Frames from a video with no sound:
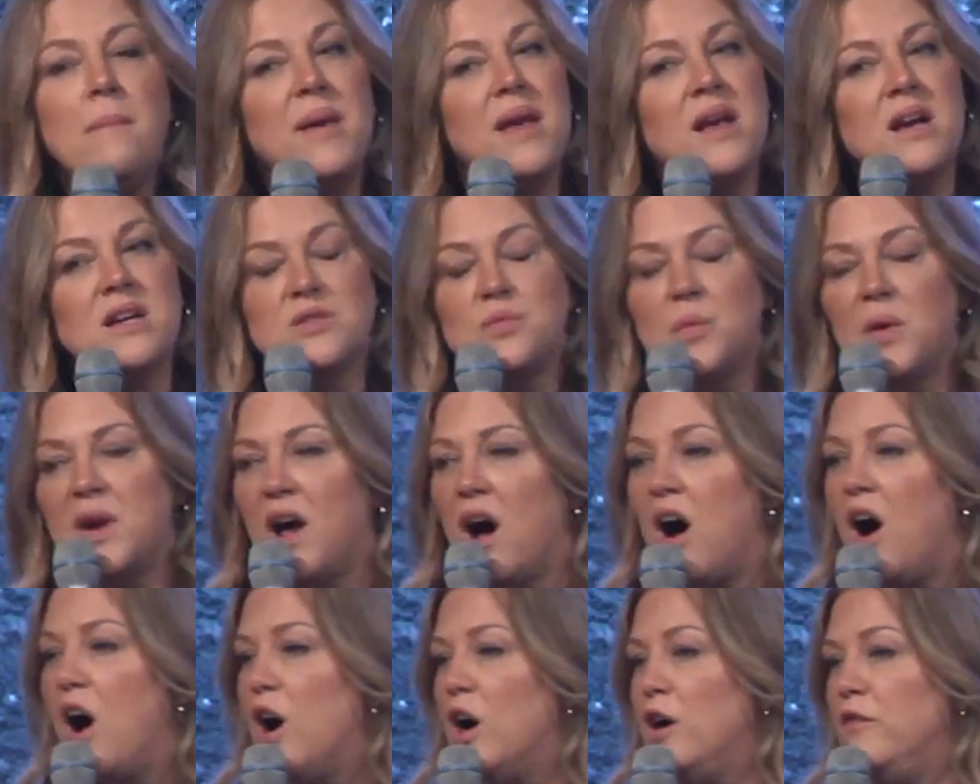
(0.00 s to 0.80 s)
Because when
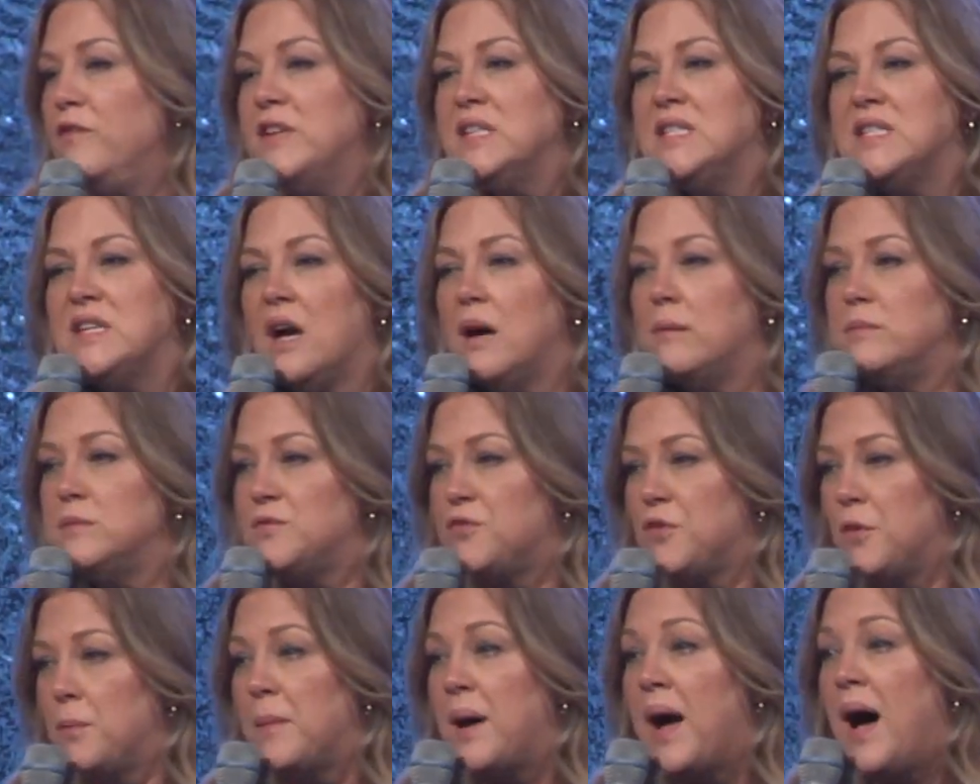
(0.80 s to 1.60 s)
a harvest comes
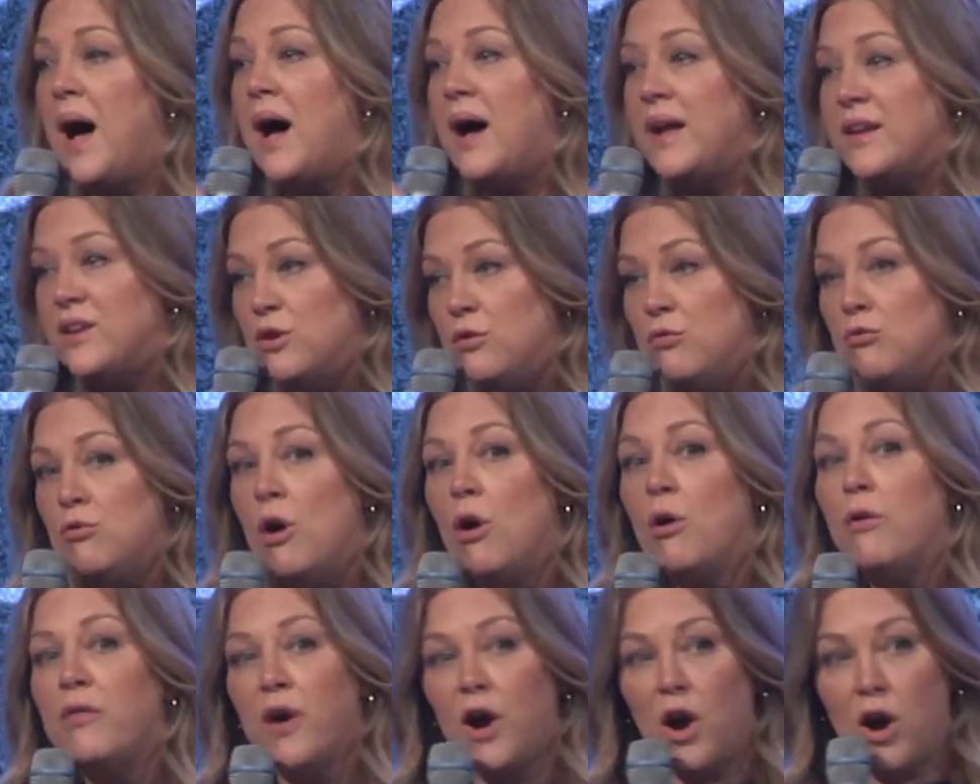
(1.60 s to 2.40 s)
from God, you
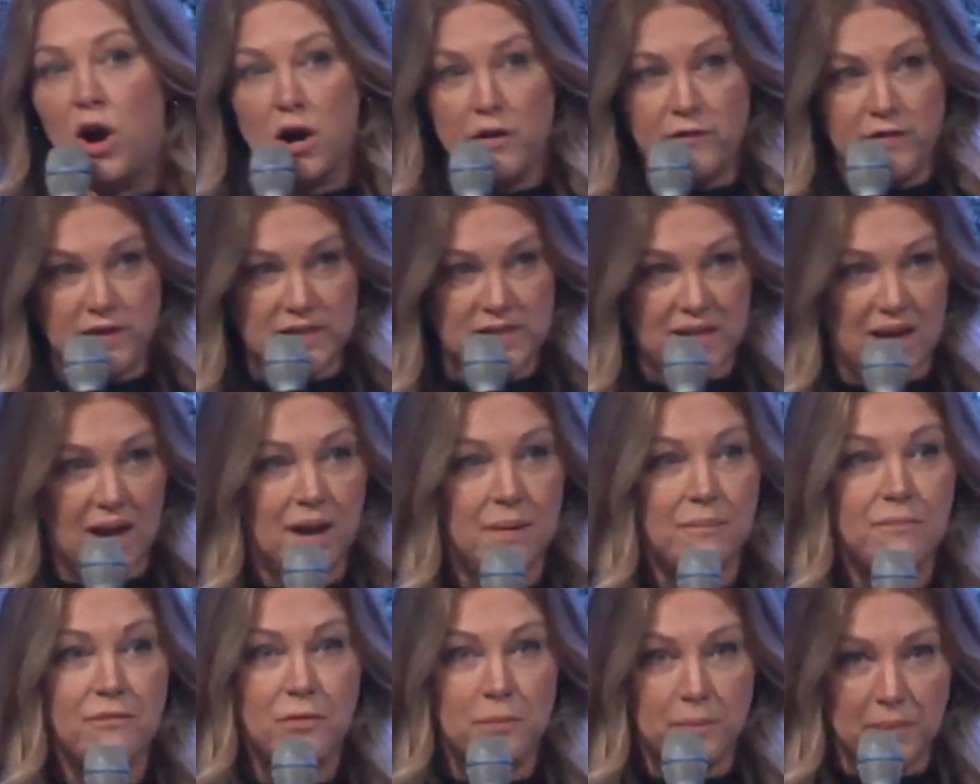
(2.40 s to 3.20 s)
know the harvest
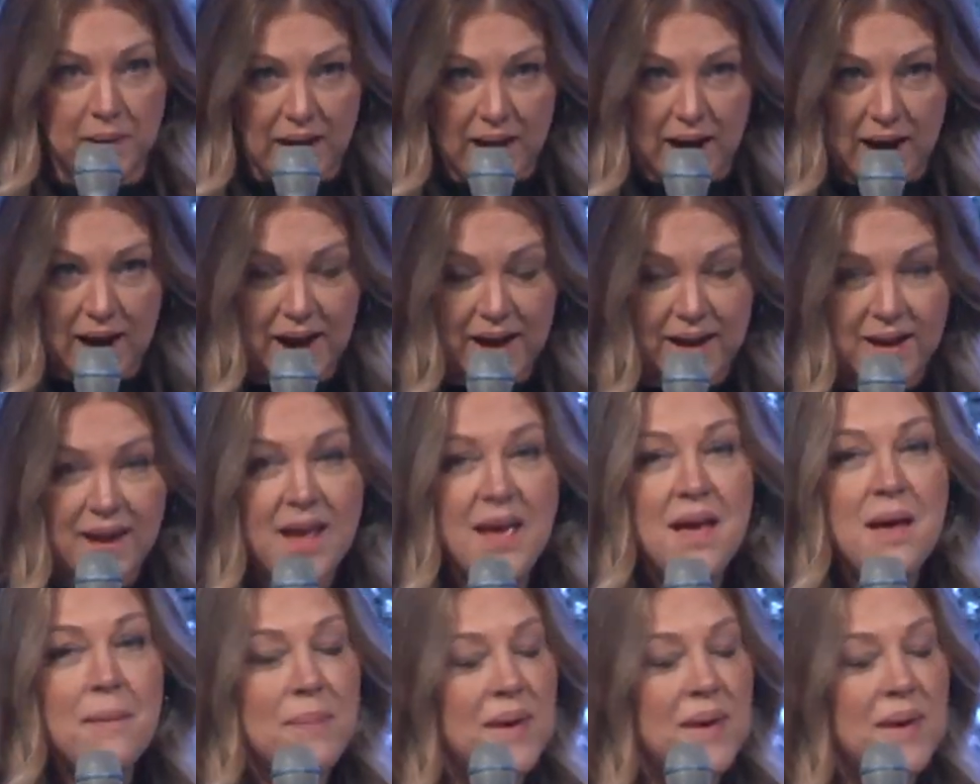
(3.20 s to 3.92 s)
came from God.